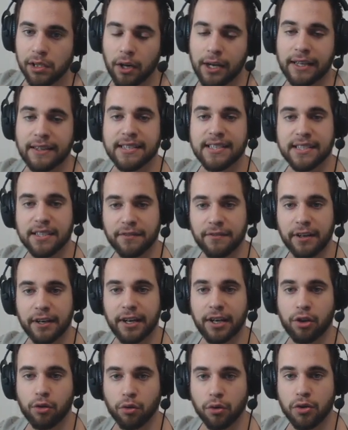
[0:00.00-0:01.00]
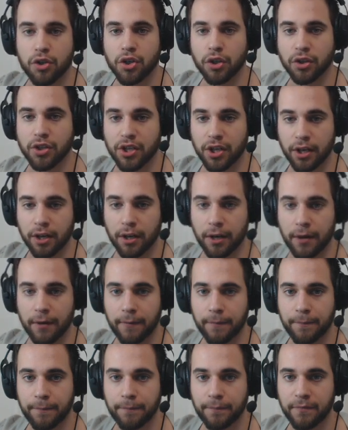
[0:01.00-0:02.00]
Okay, this is a very crucial
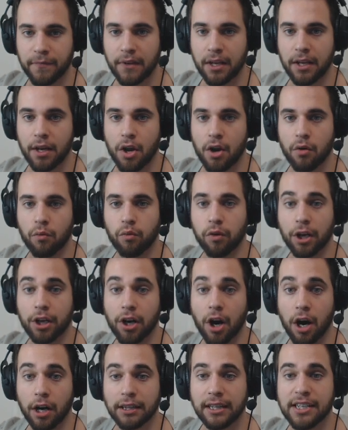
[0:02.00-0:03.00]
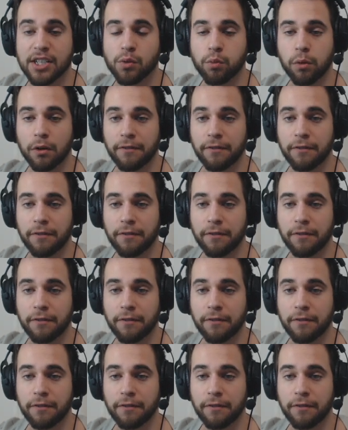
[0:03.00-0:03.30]
turn. Regardless,